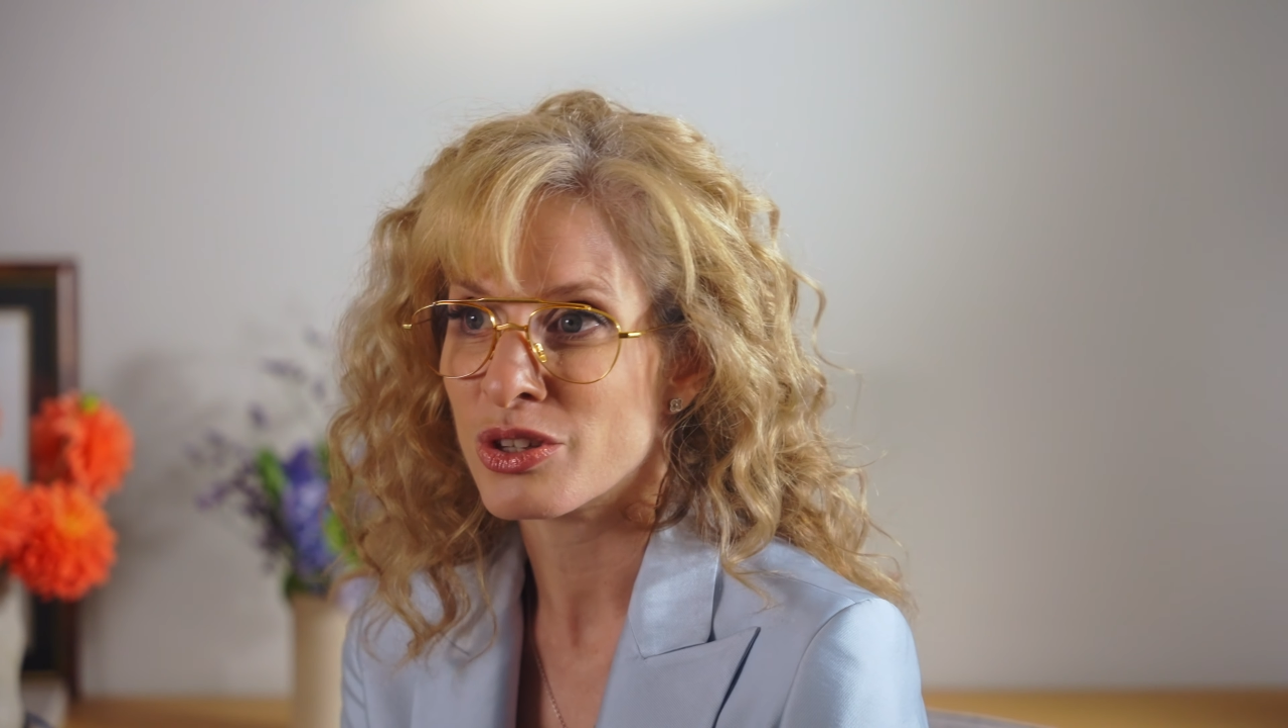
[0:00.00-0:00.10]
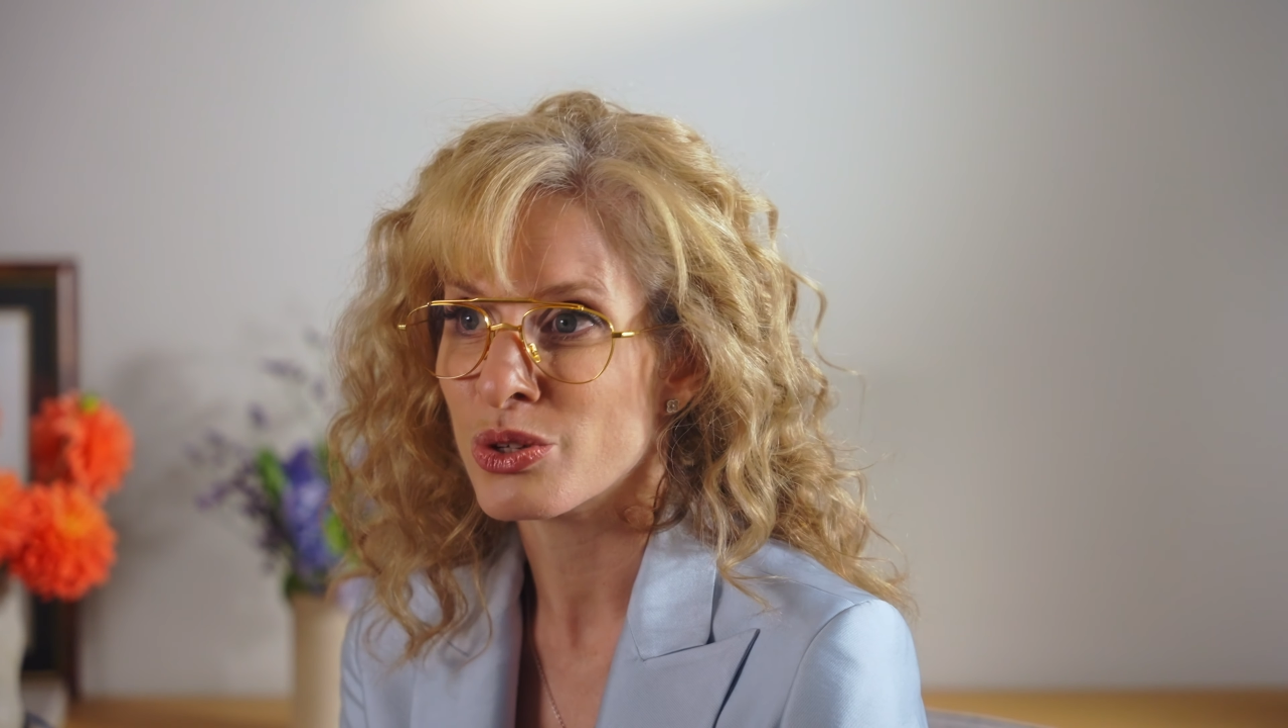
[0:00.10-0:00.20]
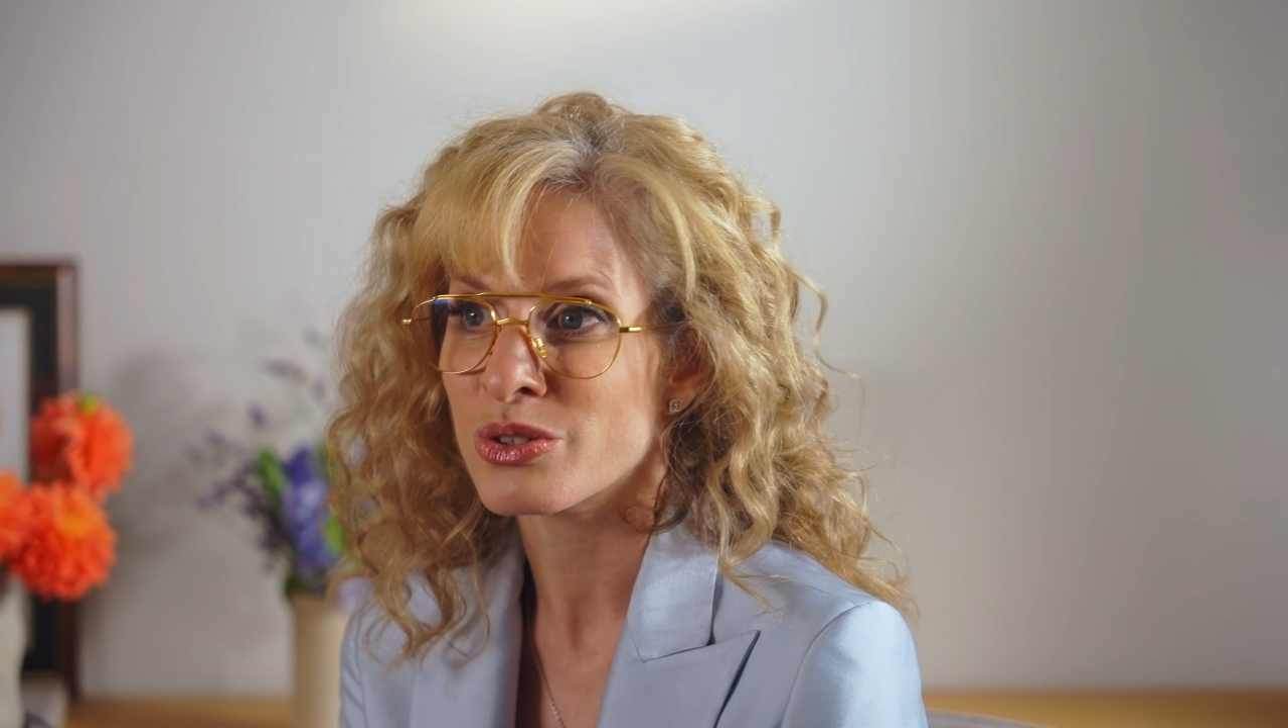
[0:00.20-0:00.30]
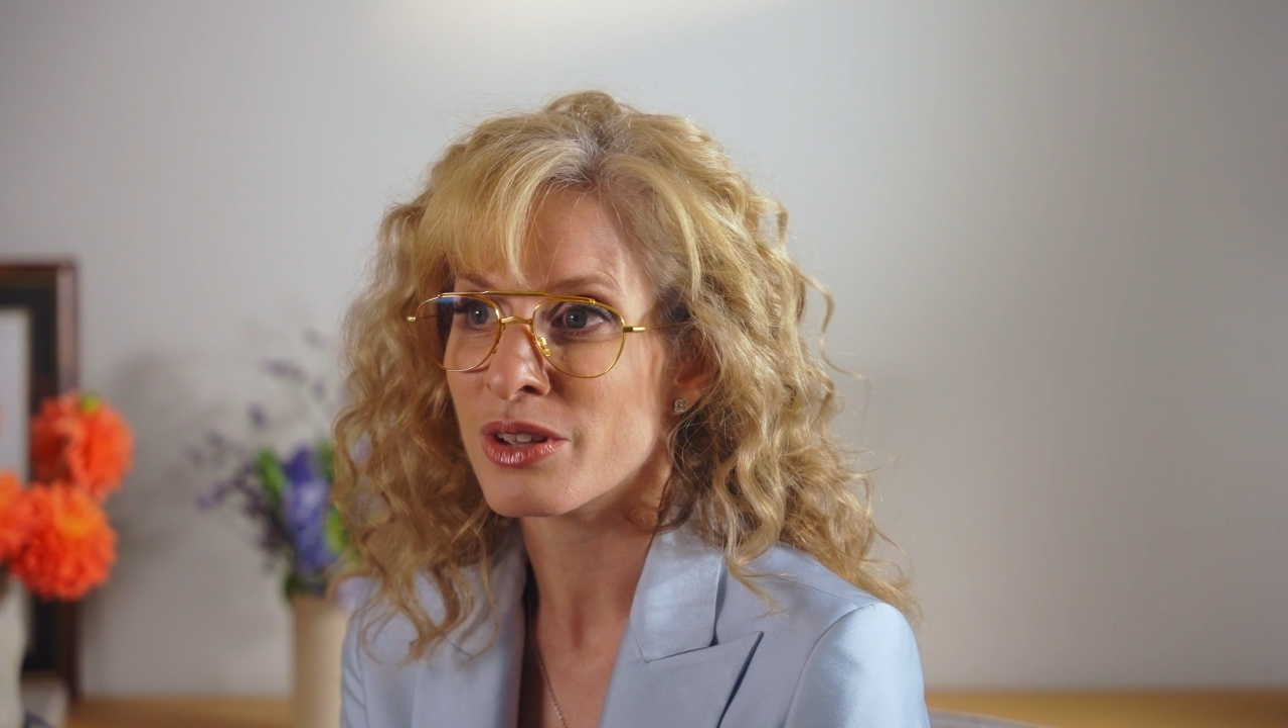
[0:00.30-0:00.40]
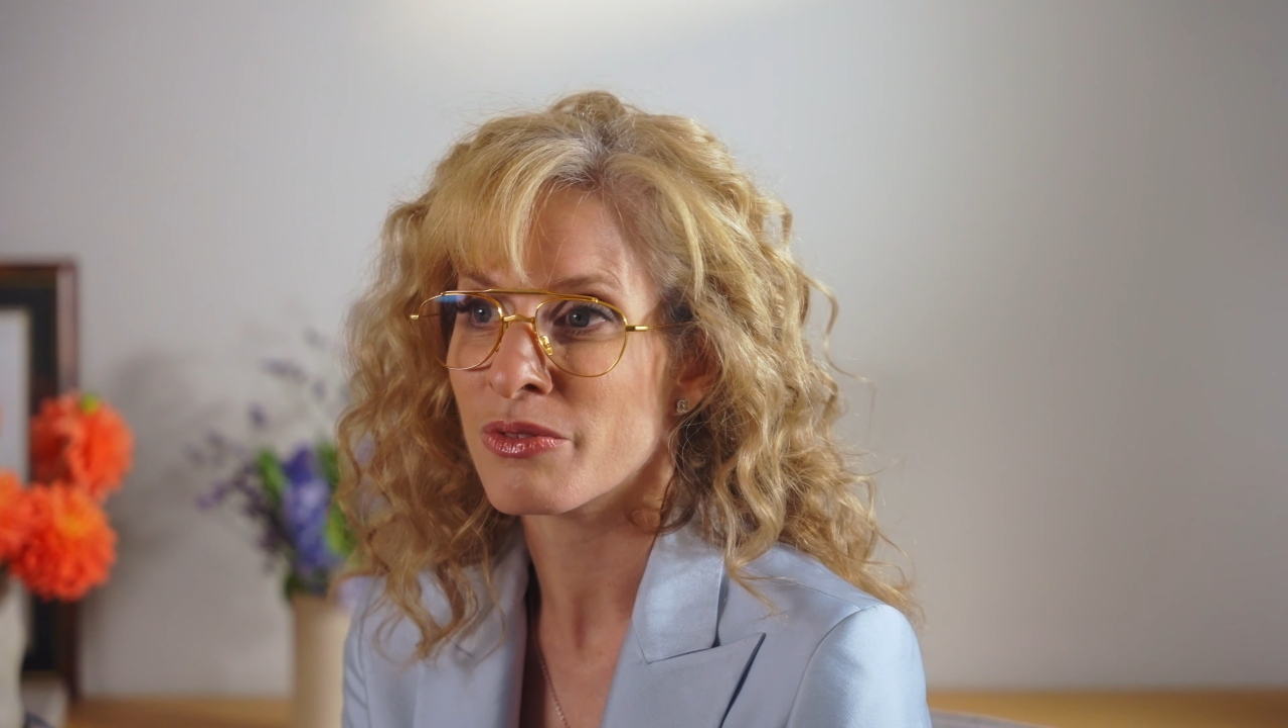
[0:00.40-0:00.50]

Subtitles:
use their